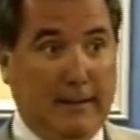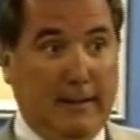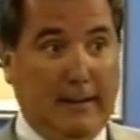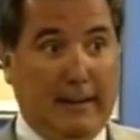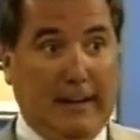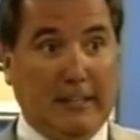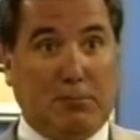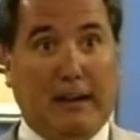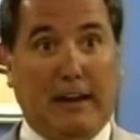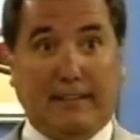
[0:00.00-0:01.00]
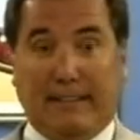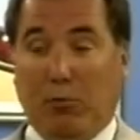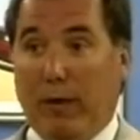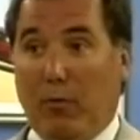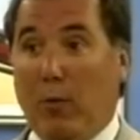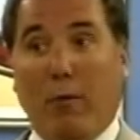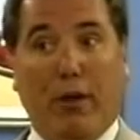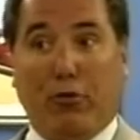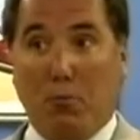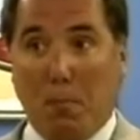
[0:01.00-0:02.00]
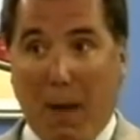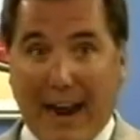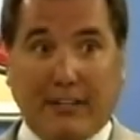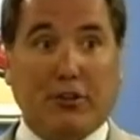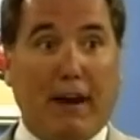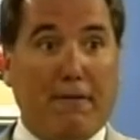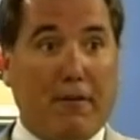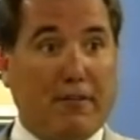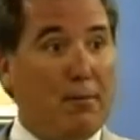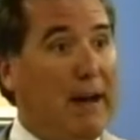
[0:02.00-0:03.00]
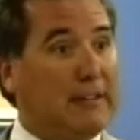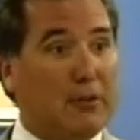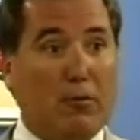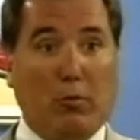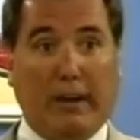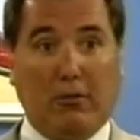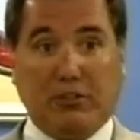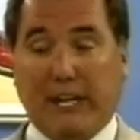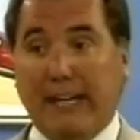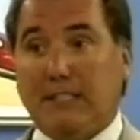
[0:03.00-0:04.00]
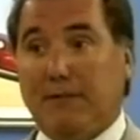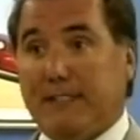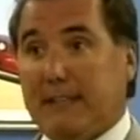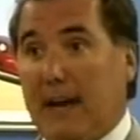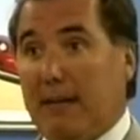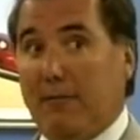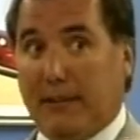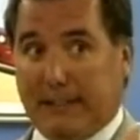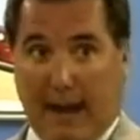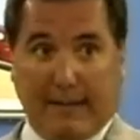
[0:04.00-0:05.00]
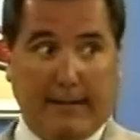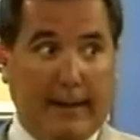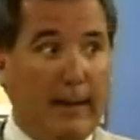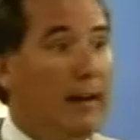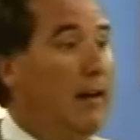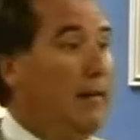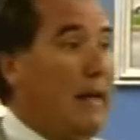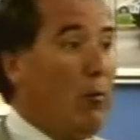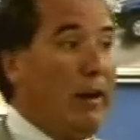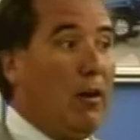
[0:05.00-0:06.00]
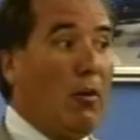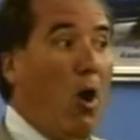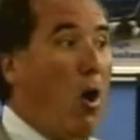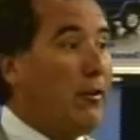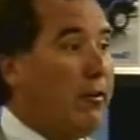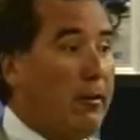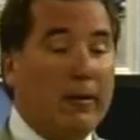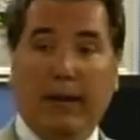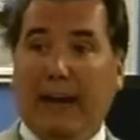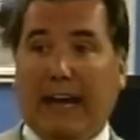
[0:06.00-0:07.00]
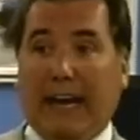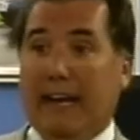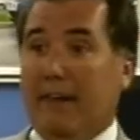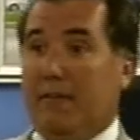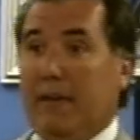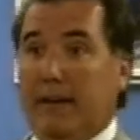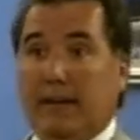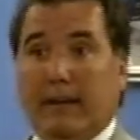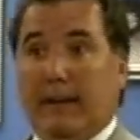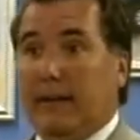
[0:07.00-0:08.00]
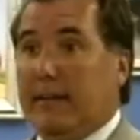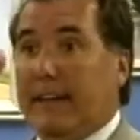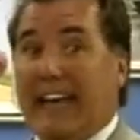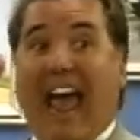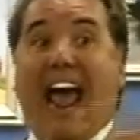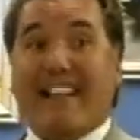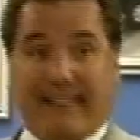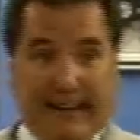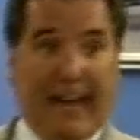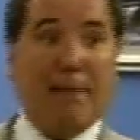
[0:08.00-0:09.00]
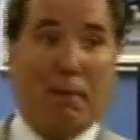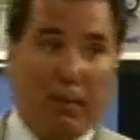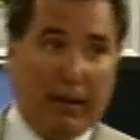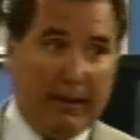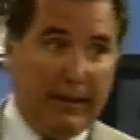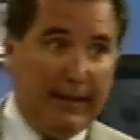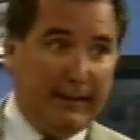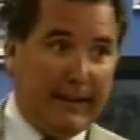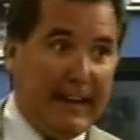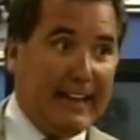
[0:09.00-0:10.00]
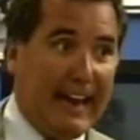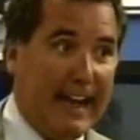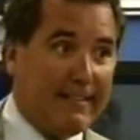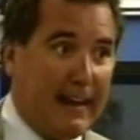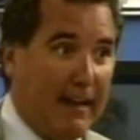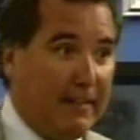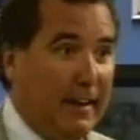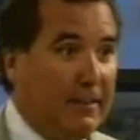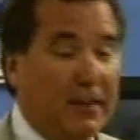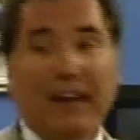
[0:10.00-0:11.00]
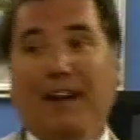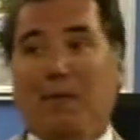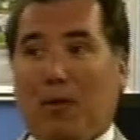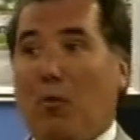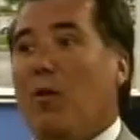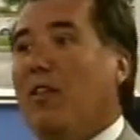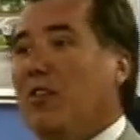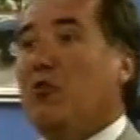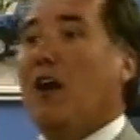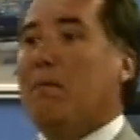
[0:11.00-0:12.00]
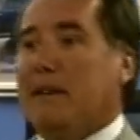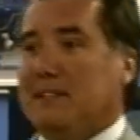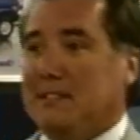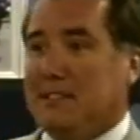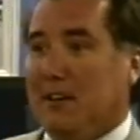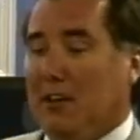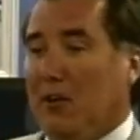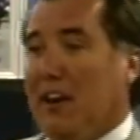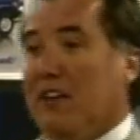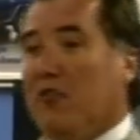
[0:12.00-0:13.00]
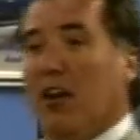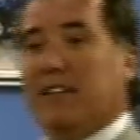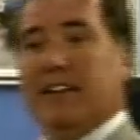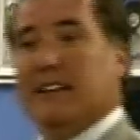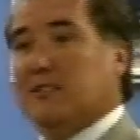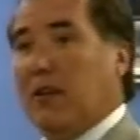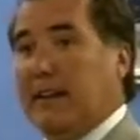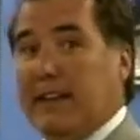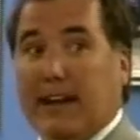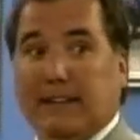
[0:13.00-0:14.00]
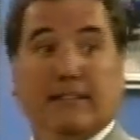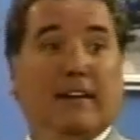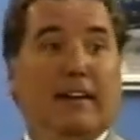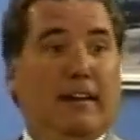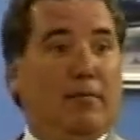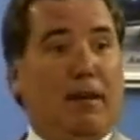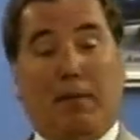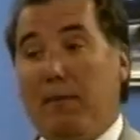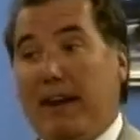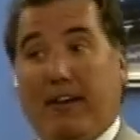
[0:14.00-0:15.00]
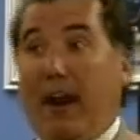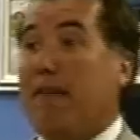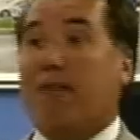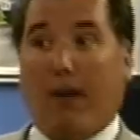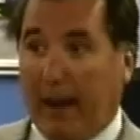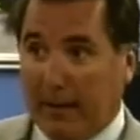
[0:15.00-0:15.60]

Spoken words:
is because we went through major efforts to make certain we don't change the viscosity, that we don't alter any of the acid capability to take that acid out of the engine. The drug business, you'll get a drug that does great things, but it may make your hair fall out.